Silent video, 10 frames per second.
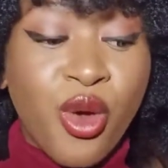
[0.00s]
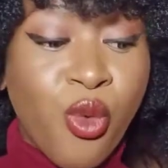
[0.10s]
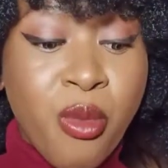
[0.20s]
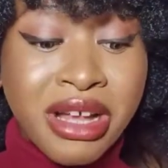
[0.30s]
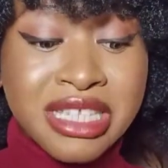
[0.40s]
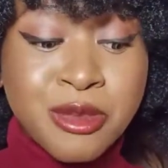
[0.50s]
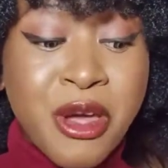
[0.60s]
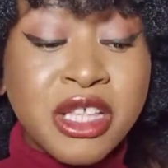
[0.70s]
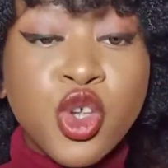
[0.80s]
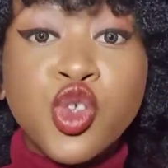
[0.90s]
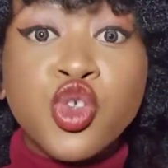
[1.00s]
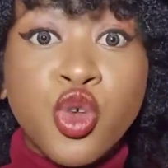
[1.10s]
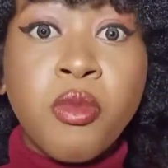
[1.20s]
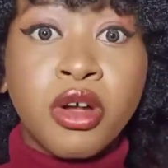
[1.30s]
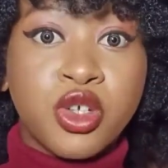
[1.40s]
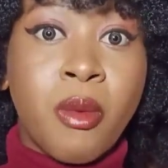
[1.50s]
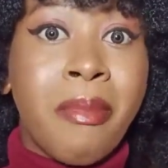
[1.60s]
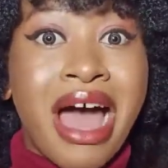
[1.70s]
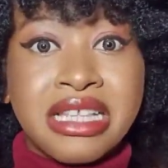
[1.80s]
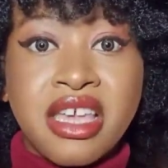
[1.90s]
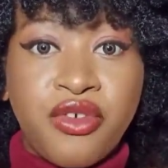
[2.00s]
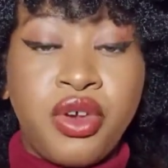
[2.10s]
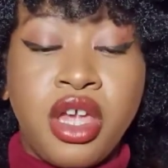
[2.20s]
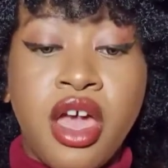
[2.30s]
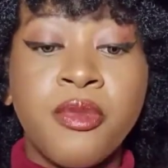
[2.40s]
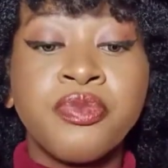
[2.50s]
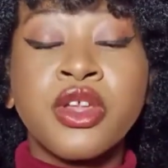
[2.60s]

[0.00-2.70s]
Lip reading: A woman spends so much on pads every year.